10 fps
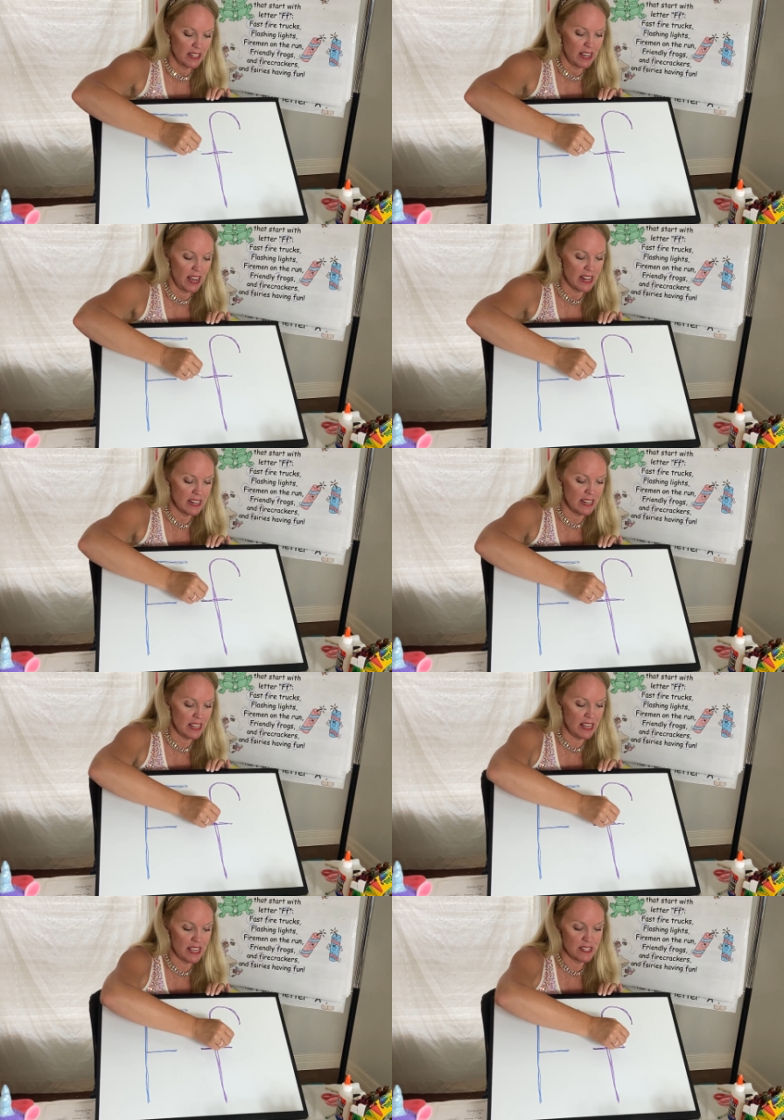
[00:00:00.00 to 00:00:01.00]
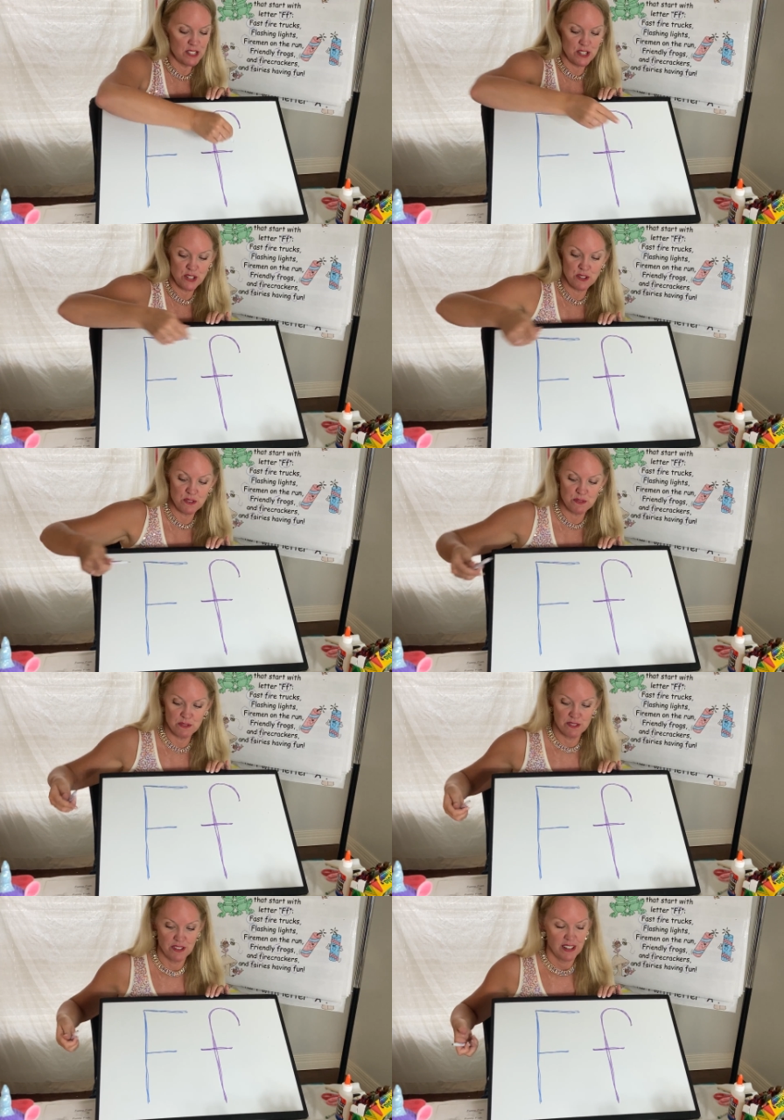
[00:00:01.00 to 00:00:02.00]
Cut it in two.
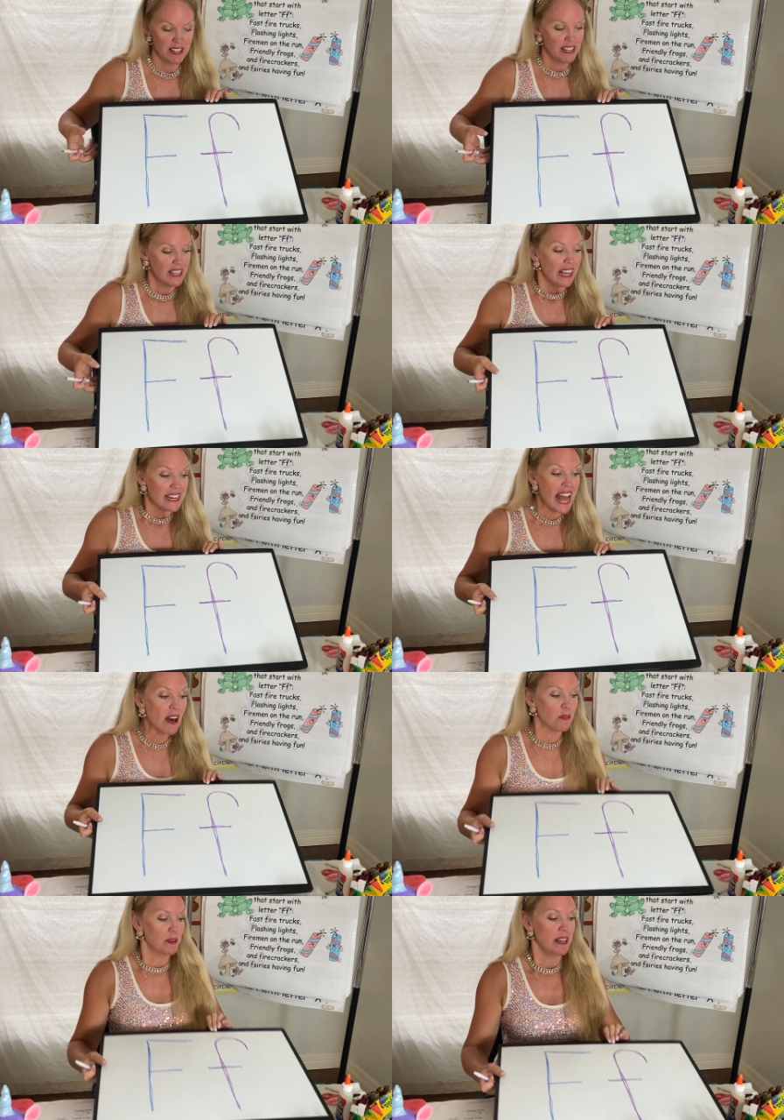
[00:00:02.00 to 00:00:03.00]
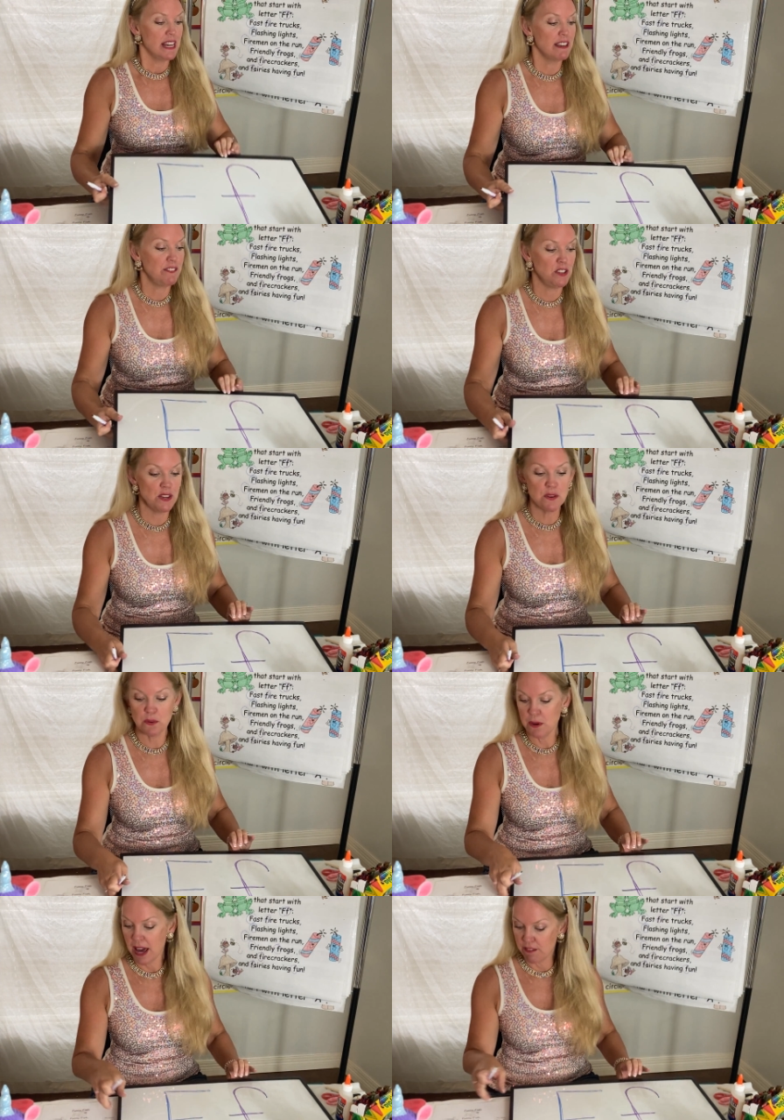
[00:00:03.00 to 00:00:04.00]
Now, if
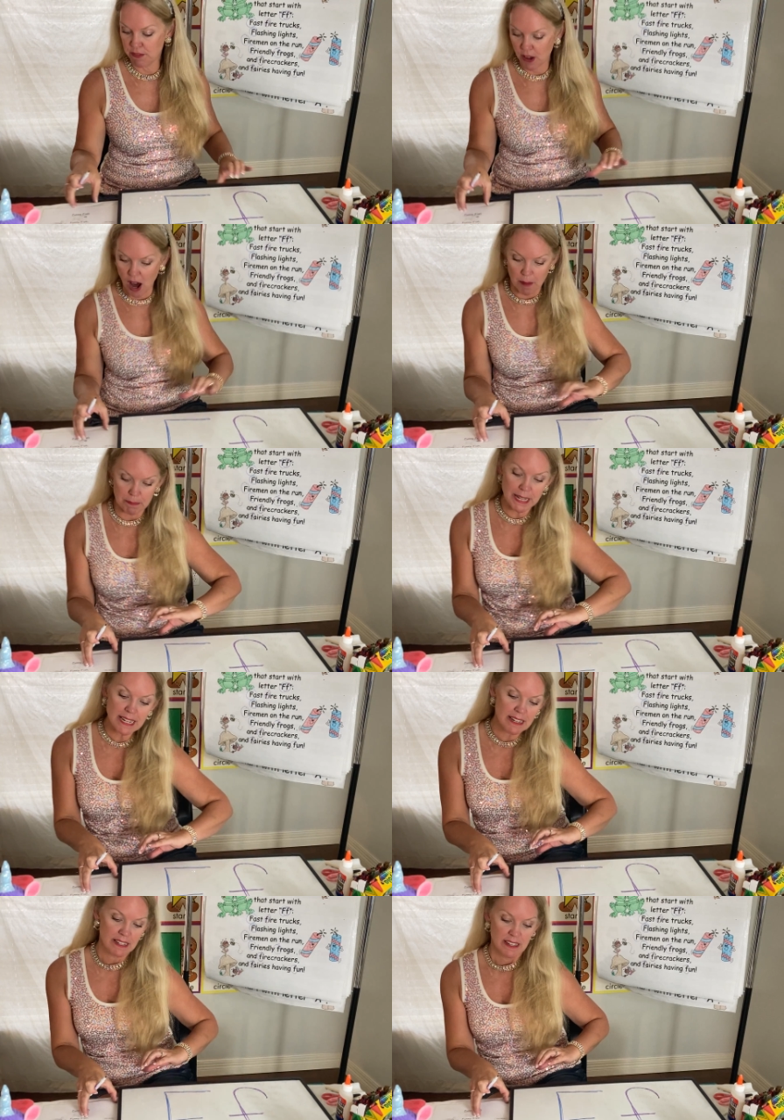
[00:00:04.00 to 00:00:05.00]
you have copied